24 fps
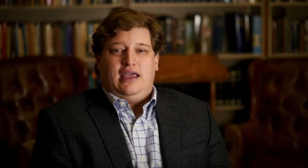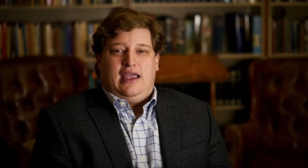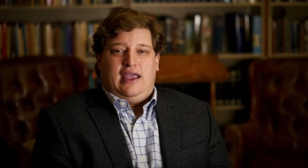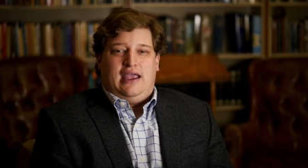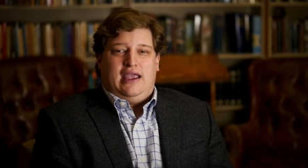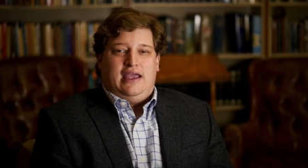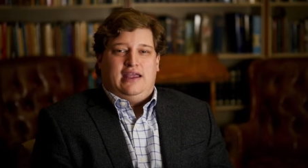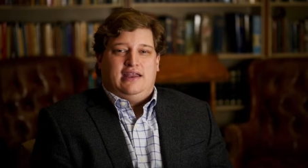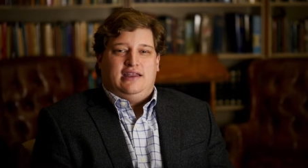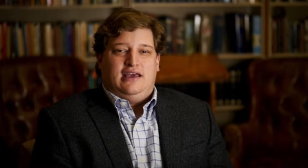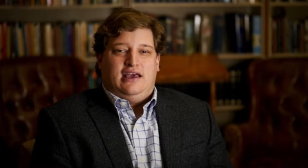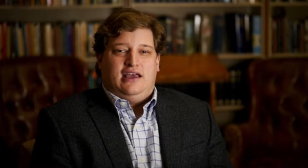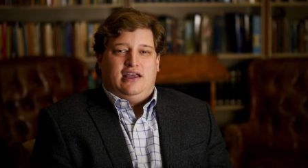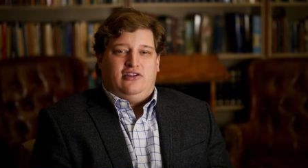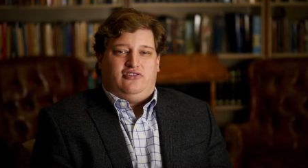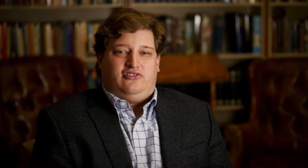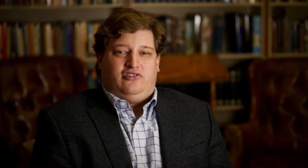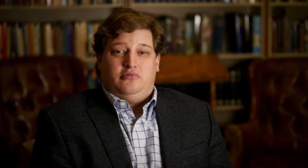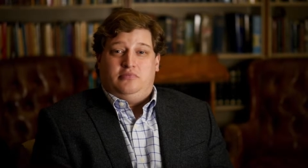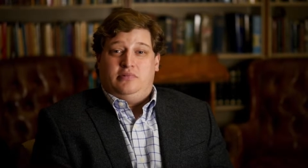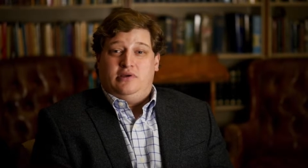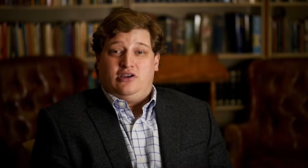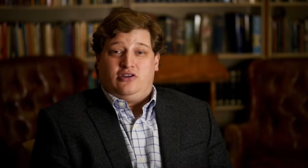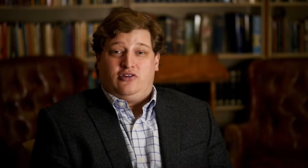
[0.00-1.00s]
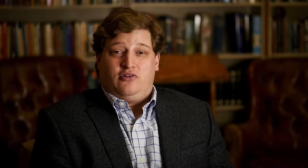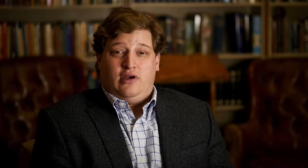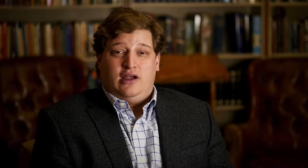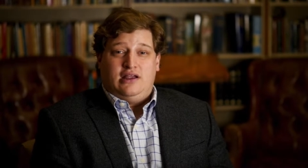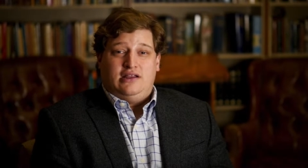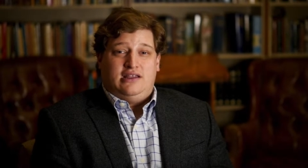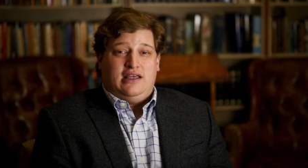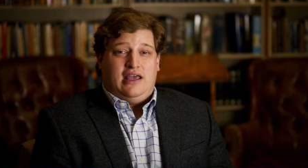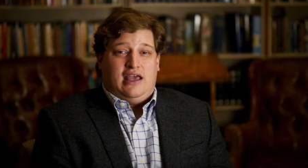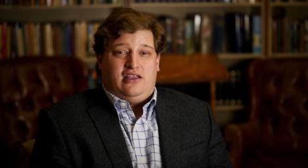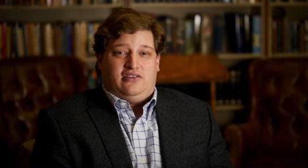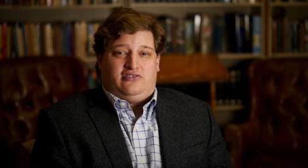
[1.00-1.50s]
And uh, it should be a
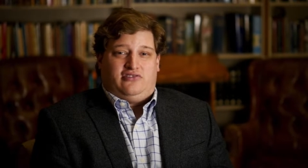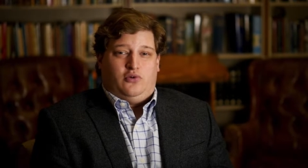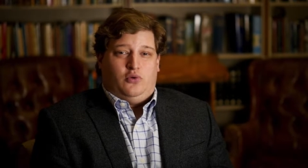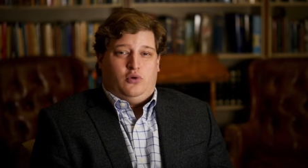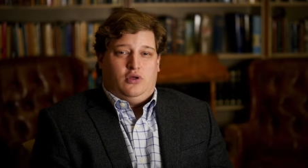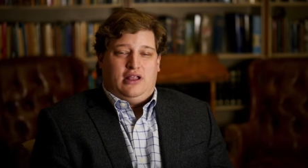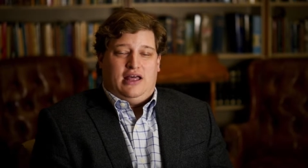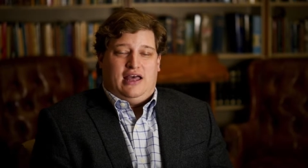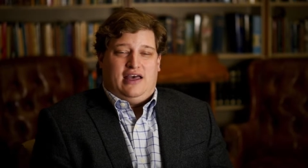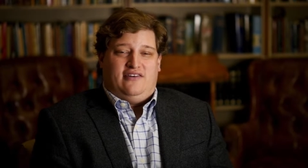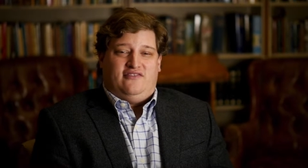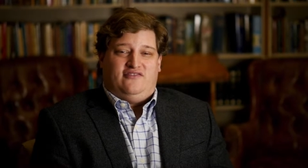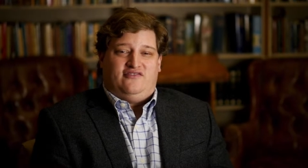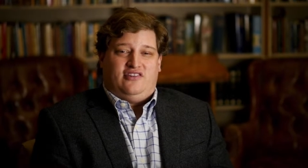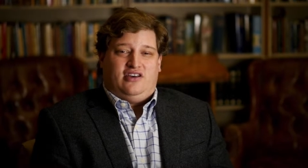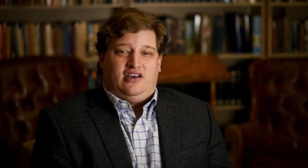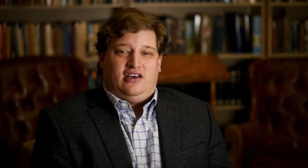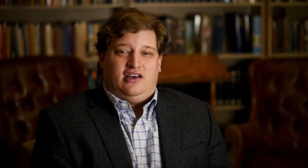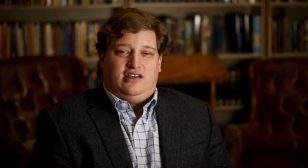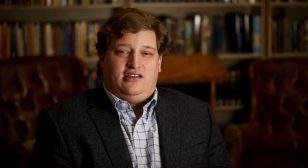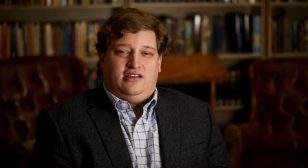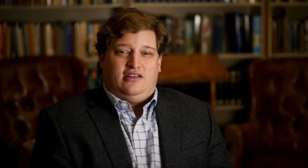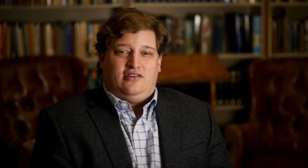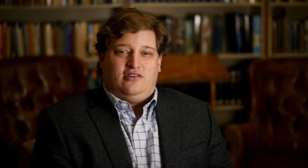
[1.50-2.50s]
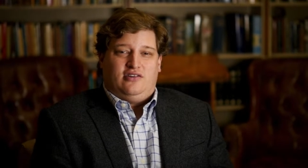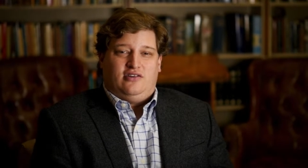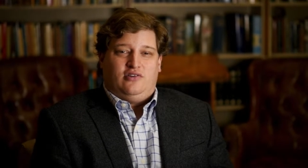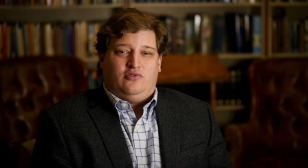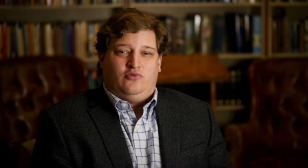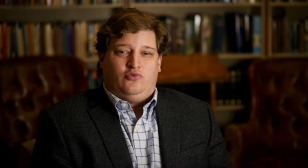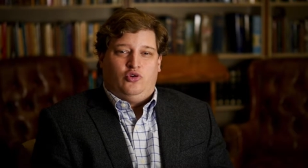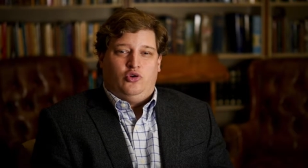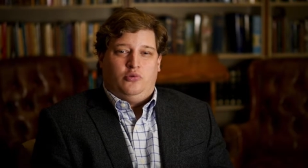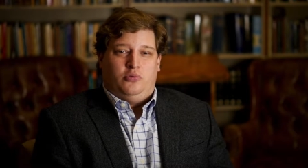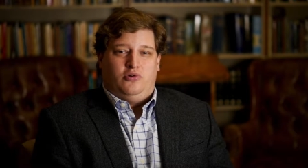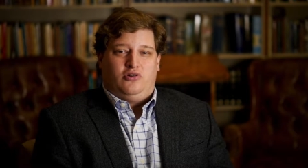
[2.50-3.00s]
great day. So we'll have uh,
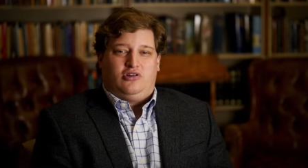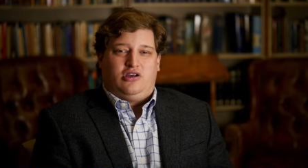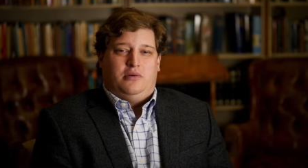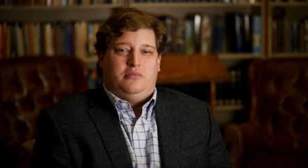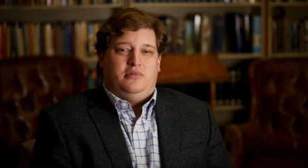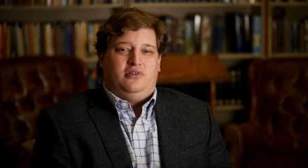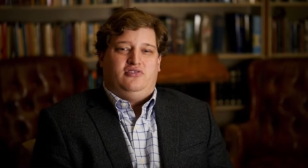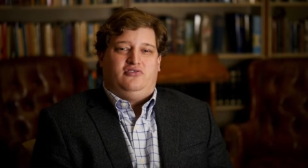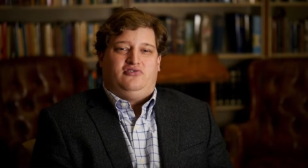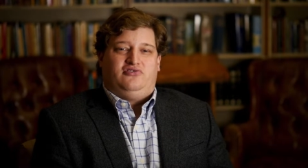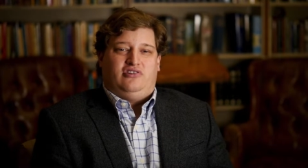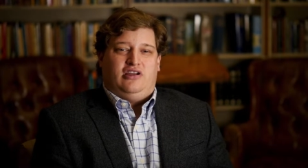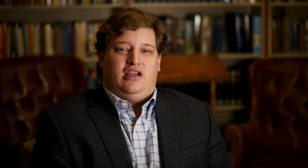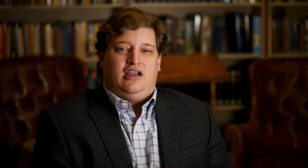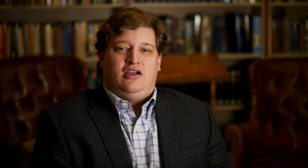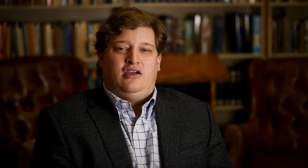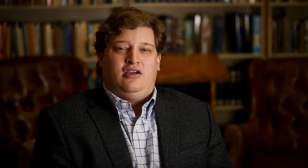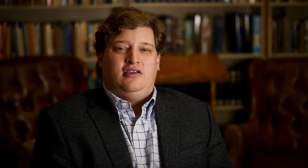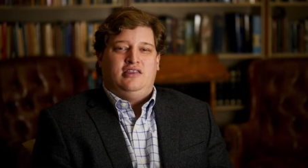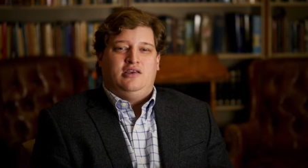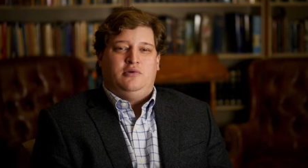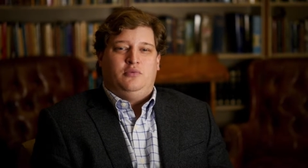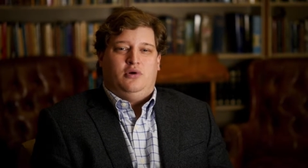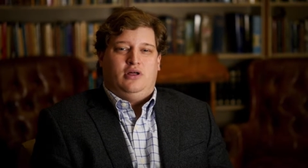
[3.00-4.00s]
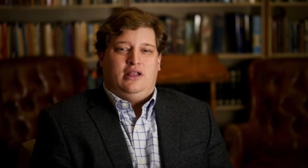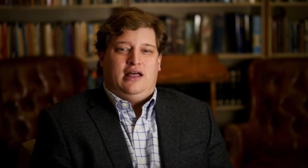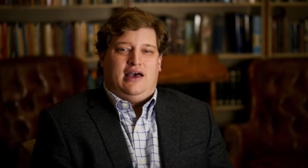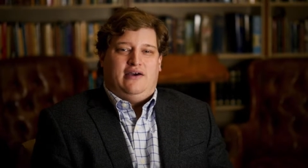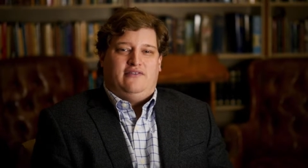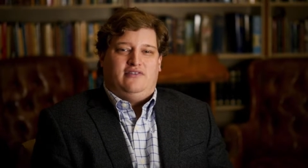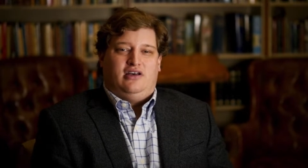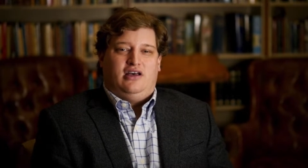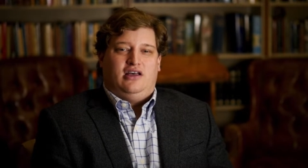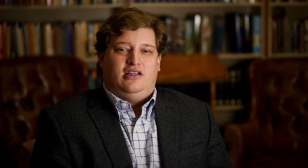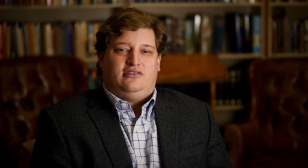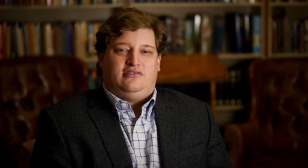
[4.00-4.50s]
Rube will come and share, and then we'll
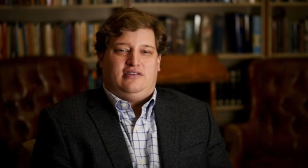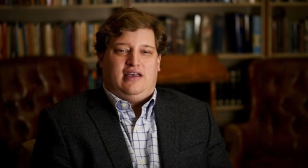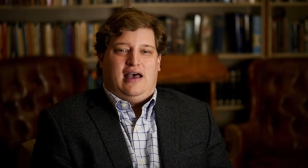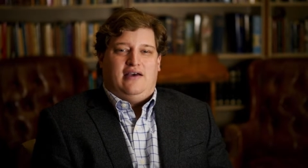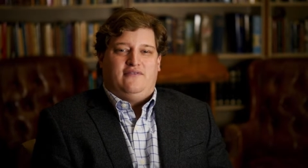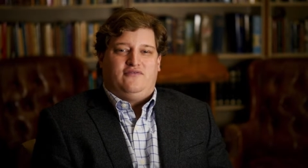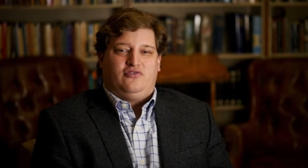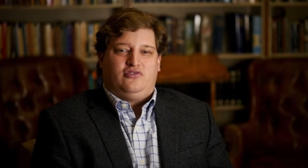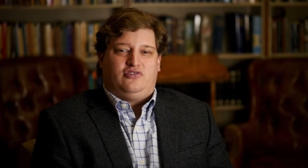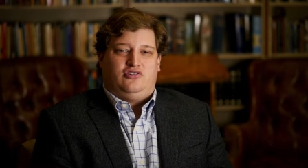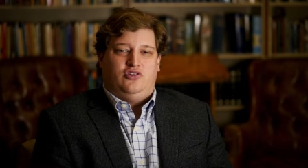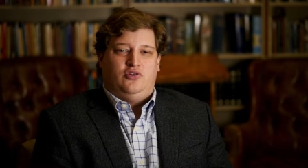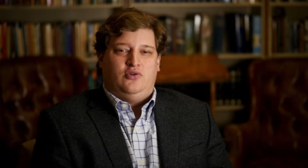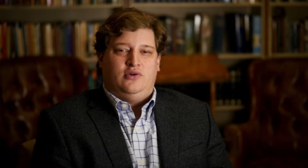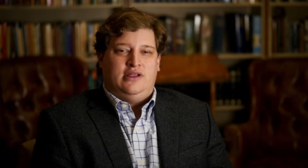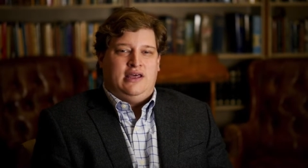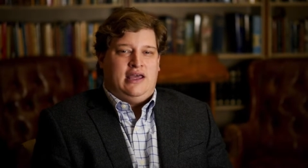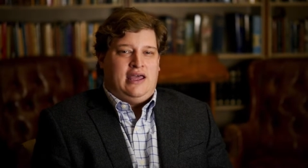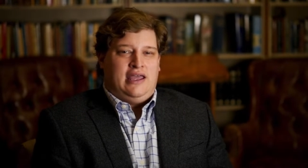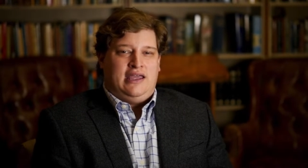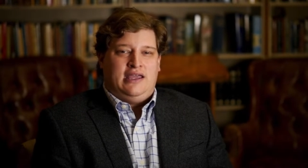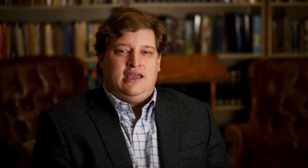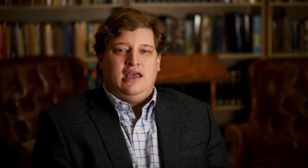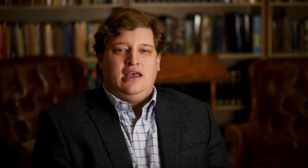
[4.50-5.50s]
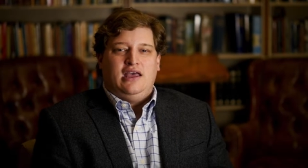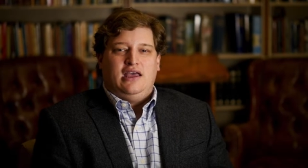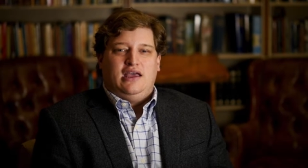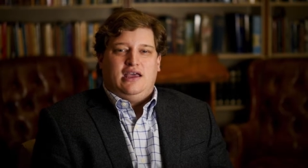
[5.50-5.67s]
have a time for Q and A.